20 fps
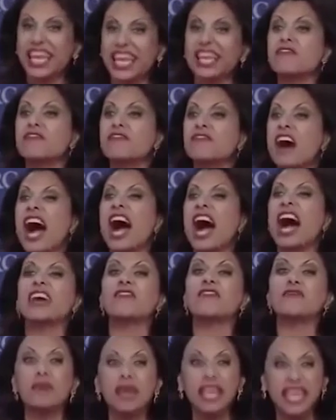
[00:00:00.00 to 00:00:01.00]
in
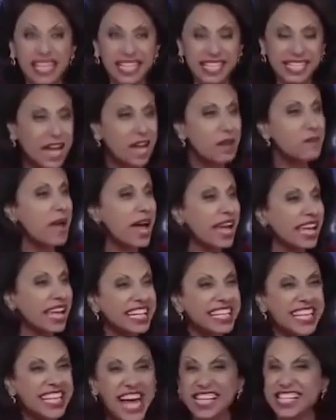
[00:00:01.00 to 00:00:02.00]
5 minutes and make
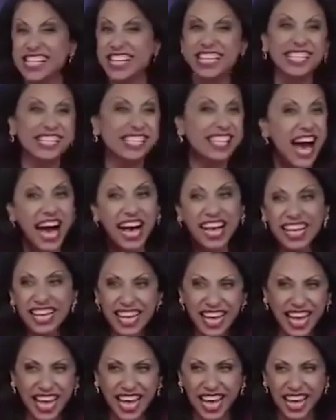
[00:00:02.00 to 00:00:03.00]
it as
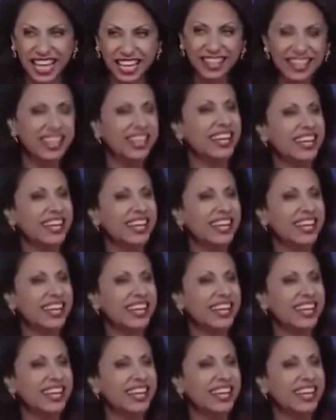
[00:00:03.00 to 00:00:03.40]
exciting